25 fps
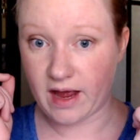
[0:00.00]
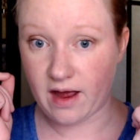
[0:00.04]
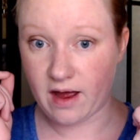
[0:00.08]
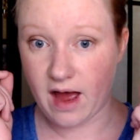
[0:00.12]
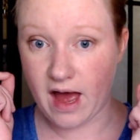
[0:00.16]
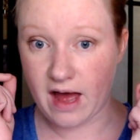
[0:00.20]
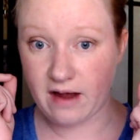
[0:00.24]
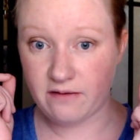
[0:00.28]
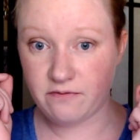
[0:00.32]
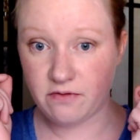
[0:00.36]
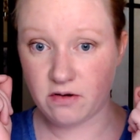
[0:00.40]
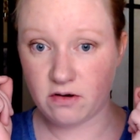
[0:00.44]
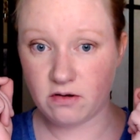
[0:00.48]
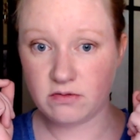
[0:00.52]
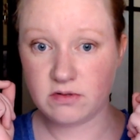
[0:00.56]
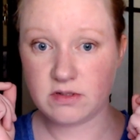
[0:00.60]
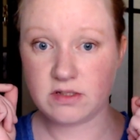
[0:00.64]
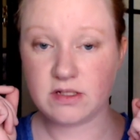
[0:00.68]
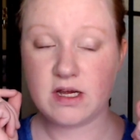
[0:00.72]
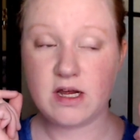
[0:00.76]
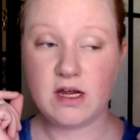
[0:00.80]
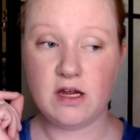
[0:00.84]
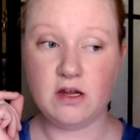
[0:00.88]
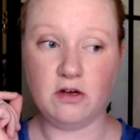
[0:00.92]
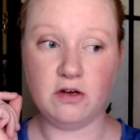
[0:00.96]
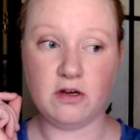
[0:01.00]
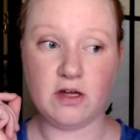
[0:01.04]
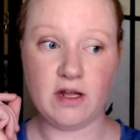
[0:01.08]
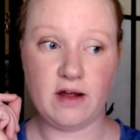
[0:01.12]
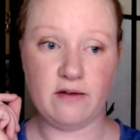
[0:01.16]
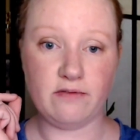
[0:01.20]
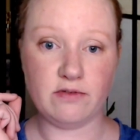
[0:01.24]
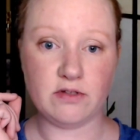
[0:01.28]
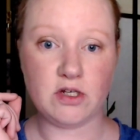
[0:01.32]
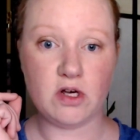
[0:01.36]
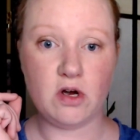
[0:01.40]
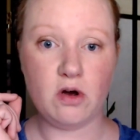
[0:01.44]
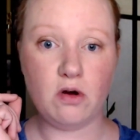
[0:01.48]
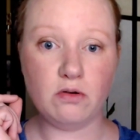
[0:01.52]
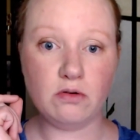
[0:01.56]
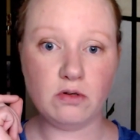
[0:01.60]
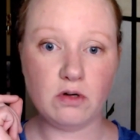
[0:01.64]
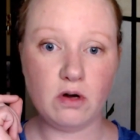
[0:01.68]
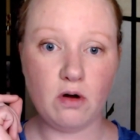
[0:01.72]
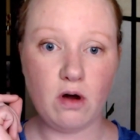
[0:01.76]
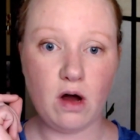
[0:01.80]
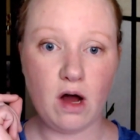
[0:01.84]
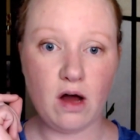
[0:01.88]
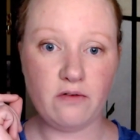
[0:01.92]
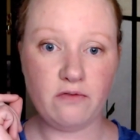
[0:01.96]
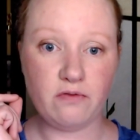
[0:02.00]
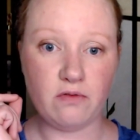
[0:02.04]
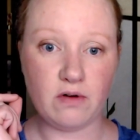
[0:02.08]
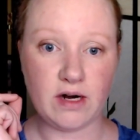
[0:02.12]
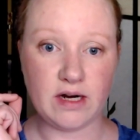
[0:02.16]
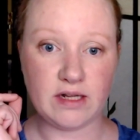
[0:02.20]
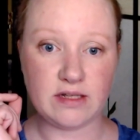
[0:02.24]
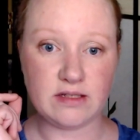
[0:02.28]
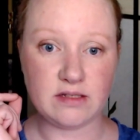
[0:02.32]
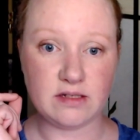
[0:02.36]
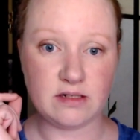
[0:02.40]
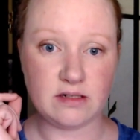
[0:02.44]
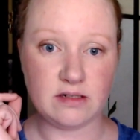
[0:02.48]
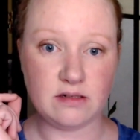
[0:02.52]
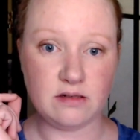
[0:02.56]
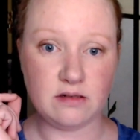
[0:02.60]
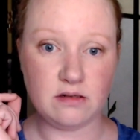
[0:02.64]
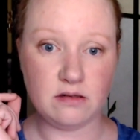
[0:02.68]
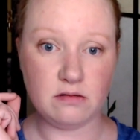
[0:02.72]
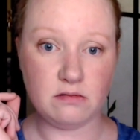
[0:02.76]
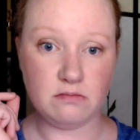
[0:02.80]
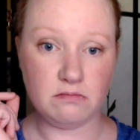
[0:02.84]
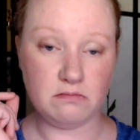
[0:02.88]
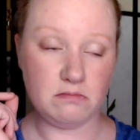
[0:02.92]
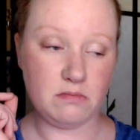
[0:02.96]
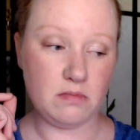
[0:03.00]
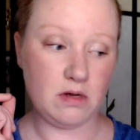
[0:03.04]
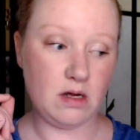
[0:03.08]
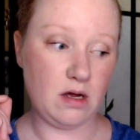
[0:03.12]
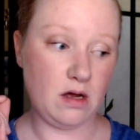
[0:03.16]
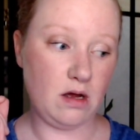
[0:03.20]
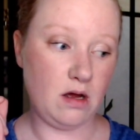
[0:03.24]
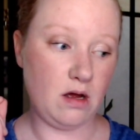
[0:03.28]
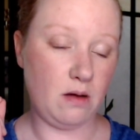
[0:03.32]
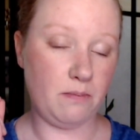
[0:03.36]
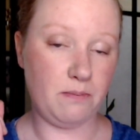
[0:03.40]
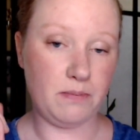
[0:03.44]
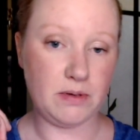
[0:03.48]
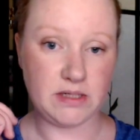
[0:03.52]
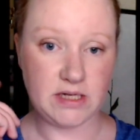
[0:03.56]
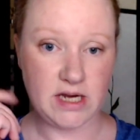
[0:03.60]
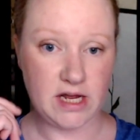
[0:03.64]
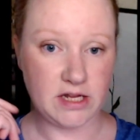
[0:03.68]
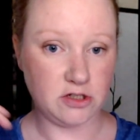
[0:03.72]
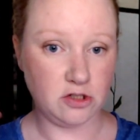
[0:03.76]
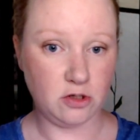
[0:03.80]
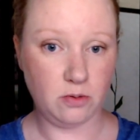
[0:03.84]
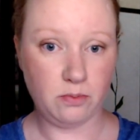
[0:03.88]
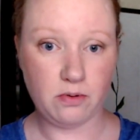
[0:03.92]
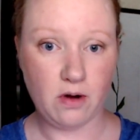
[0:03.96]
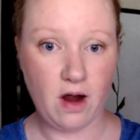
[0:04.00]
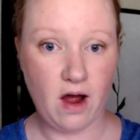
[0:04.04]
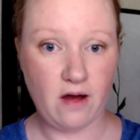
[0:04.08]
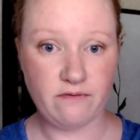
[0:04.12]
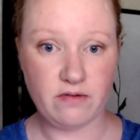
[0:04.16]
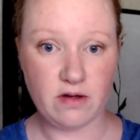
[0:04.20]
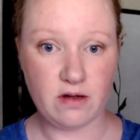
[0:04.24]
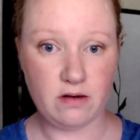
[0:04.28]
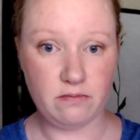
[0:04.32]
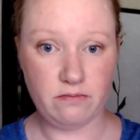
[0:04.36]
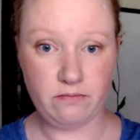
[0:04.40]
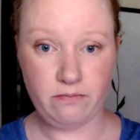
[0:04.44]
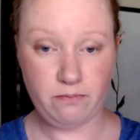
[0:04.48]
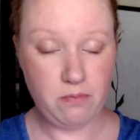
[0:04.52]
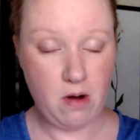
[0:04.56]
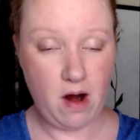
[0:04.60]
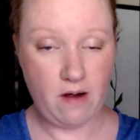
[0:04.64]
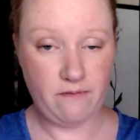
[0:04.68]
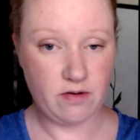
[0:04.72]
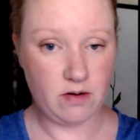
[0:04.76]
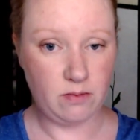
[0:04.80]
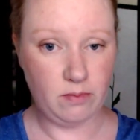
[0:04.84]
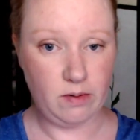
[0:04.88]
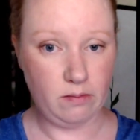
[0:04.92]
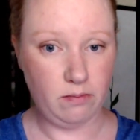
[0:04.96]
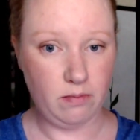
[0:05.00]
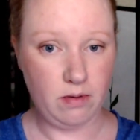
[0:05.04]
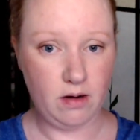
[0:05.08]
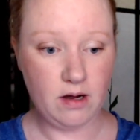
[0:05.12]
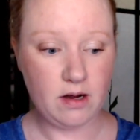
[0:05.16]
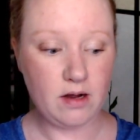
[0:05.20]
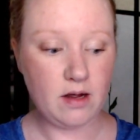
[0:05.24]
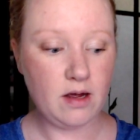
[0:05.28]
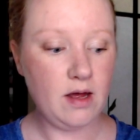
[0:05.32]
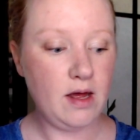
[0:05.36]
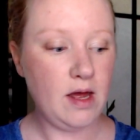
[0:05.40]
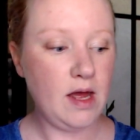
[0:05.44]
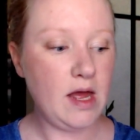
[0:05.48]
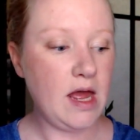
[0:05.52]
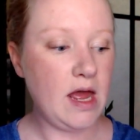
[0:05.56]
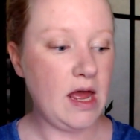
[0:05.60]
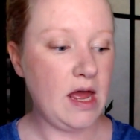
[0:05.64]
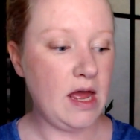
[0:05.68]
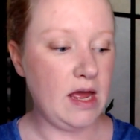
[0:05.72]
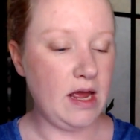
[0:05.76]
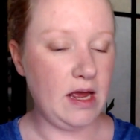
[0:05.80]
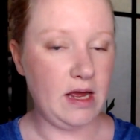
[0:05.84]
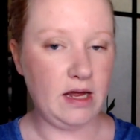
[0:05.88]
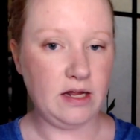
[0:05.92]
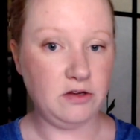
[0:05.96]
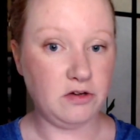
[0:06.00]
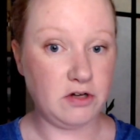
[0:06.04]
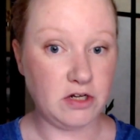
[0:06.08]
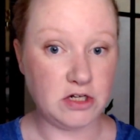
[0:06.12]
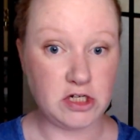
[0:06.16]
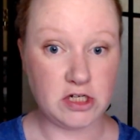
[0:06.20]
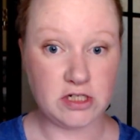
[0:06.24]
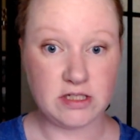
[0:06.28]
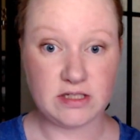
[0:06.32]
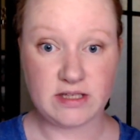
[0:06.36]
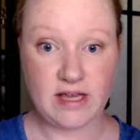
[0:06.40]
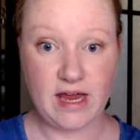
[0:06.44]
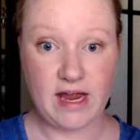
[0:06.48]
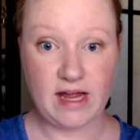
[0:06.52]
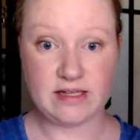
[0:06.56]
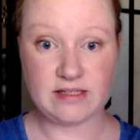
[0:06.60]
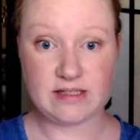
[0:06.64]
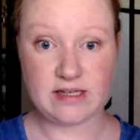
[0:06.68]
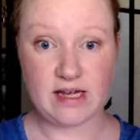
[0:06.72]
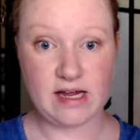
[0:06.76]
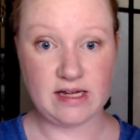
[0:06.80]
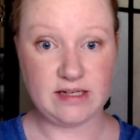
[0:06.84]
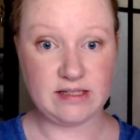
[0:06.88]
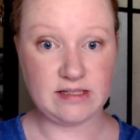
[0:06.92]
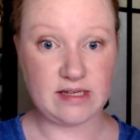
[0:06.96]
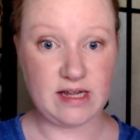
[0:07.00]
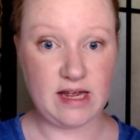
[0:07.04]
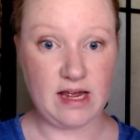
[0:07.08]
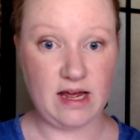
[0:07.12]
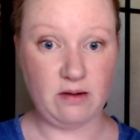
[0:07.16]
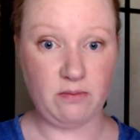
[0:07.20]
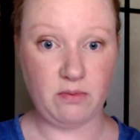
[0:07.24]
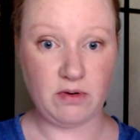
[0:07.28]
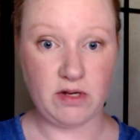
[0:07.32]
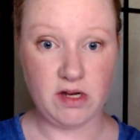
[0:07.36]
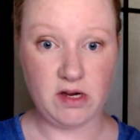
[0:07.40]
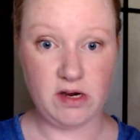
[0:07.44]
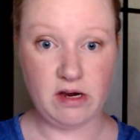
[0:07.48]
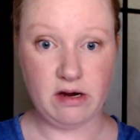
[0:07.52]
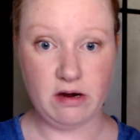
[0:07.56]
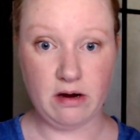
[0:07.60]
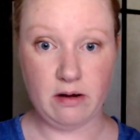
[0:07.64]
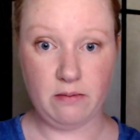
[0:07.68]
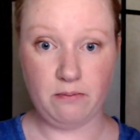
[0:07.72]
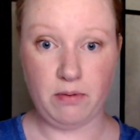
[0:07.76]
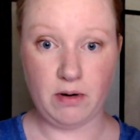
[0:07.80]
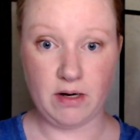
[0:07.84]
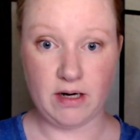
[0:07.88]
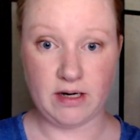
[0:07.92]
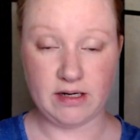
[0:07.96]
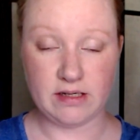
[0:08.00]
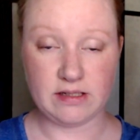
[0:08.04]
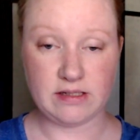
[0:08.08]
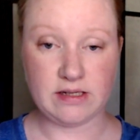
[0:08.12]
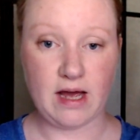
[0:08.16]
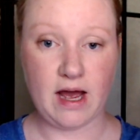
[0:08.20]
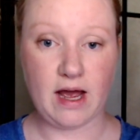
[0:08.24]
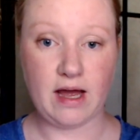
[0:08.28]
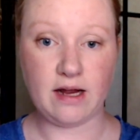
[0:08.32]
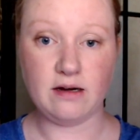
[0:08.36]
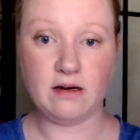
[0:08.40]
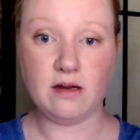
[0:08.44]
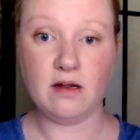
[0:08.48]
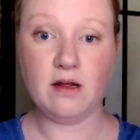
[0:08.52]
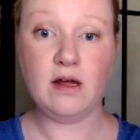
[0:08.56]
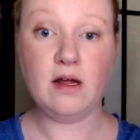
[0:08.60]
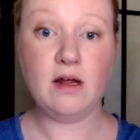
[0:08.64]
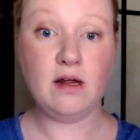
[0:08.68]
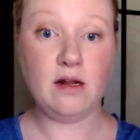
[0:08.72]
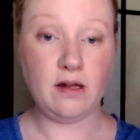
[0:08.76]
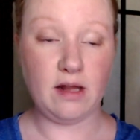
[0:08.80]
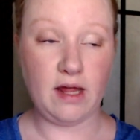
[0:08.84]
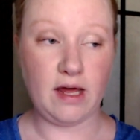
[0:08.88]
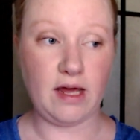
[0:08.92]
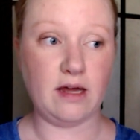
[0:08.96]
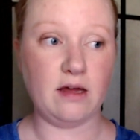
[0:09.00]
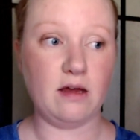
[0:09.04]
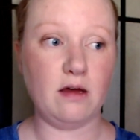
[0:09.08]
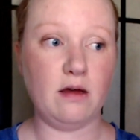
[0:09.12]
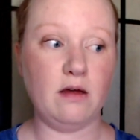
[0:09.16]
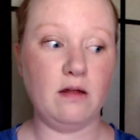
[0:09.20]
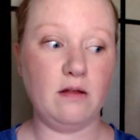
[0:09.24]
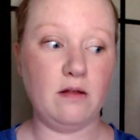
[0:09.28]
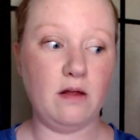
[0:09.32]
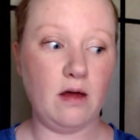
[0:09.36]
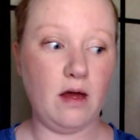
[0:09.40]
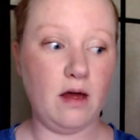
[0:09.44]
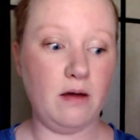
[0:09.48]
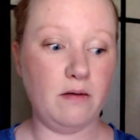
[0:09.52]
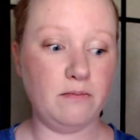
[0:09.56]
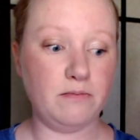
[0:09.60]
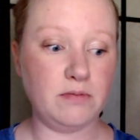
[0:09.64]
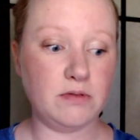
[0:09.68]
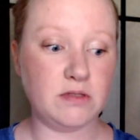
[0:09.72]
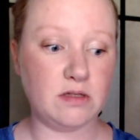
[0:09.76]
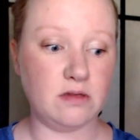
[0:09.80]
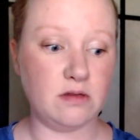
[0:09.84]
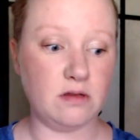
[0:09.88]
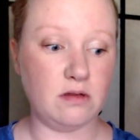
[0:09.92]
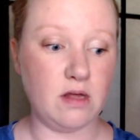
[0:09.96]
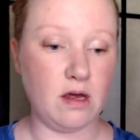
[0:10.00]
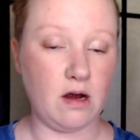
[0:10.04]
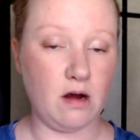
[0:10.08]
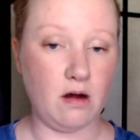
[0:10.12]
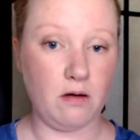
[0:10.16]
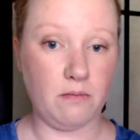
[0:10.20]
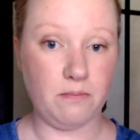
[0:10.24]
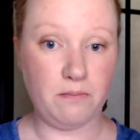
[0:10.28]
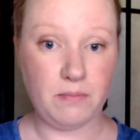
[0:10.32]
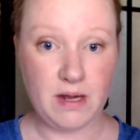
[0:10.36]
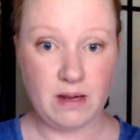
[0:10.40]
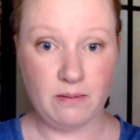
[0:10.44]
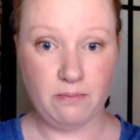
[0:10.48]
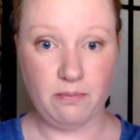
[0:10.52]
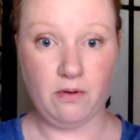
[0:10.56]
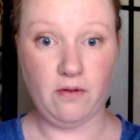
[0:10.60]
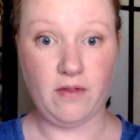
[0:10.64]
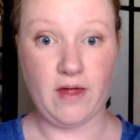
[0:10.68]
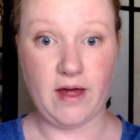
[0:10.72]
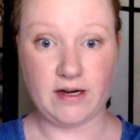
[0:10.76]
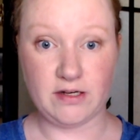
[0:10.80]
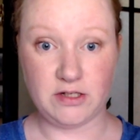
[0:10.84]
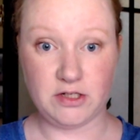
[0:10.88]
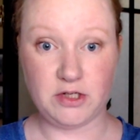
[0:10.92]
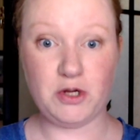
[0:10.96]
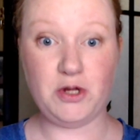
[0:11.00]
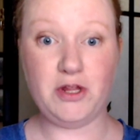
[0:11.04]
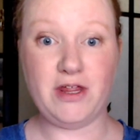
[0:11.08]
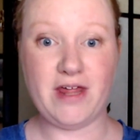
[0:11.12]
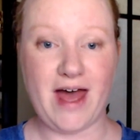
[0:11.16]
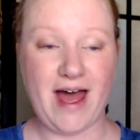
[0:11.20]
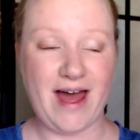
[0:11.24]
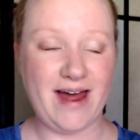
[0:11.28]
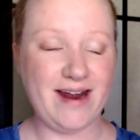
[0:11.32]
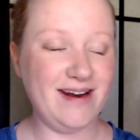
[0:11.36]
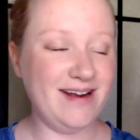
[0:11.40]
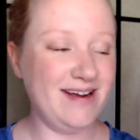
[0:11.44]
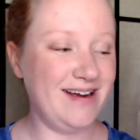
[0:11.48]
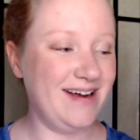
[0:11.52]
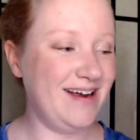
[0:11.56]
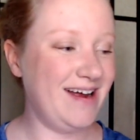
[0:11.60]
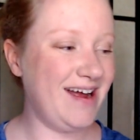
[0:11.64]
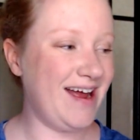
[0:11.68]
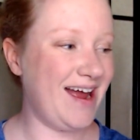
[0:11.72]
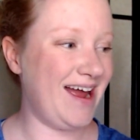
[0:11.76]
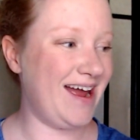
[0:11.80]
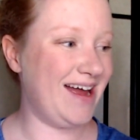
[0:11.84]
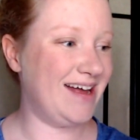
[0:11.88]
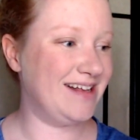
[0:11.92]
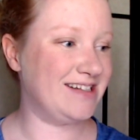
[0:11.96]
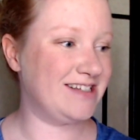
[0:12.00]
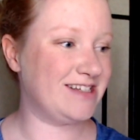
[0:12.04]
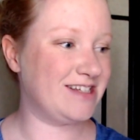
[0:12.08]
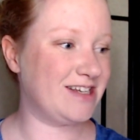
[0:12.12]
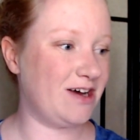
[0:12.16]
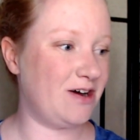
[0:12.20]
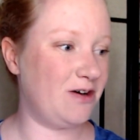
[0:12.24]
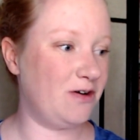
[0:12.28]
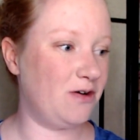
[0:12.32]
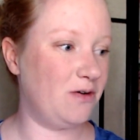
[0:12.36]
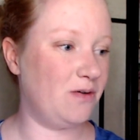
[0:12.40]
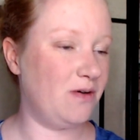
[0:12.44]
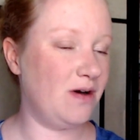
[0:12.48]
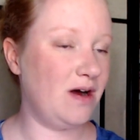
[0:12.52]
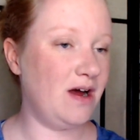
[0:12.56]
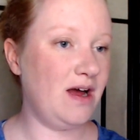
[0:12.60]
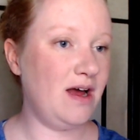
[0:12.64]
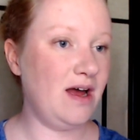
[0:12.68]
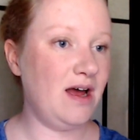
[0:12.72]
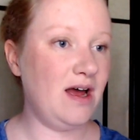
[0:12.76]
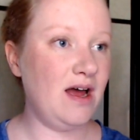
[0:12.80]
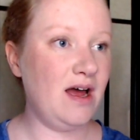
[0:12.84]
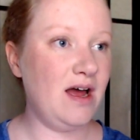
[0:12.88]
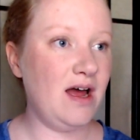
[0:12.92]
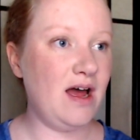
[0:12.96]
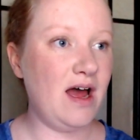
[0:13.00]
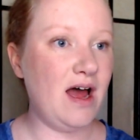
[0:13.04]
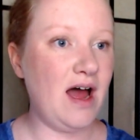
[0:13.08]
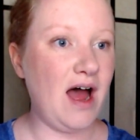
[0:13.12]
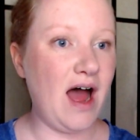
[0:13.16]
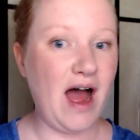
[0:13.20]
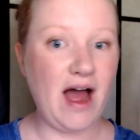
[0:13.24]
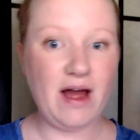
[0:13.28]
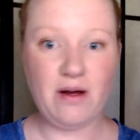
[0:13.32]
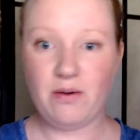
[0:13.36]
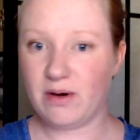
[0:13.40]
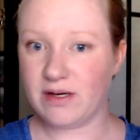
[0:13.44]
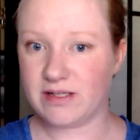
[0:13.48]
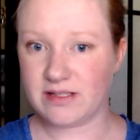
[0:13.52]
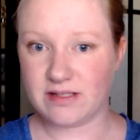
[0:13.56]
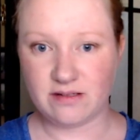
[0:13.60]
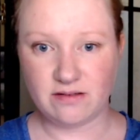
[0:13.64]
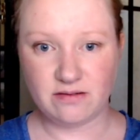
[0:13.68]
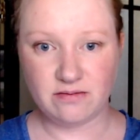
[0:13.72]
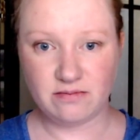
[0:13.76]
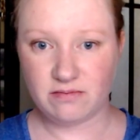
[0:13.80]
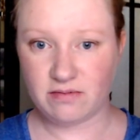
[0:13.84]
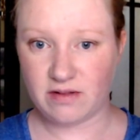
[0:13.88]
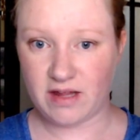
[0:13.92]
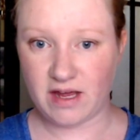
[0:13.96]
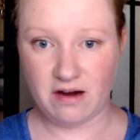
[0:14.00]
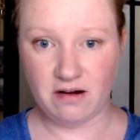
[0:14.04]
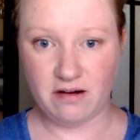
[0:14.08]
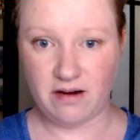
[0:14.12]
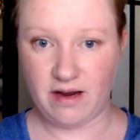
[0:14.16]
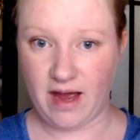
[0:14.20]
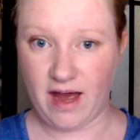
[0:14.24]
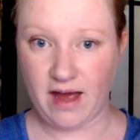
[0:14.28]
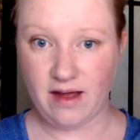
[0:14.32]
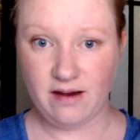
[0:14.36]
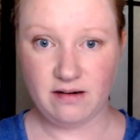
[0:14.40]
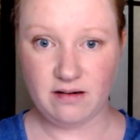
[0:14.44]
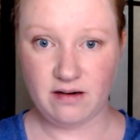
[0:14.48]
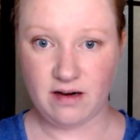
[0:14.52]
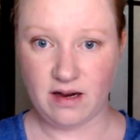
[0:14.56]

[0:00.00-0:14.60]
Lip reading: headphones. You can have a tone go off when it's a potential profitable book, and you can just scan, scan, scan. When you hear it, put it aside. Like, there are people that do that, and so I wasn't there yet.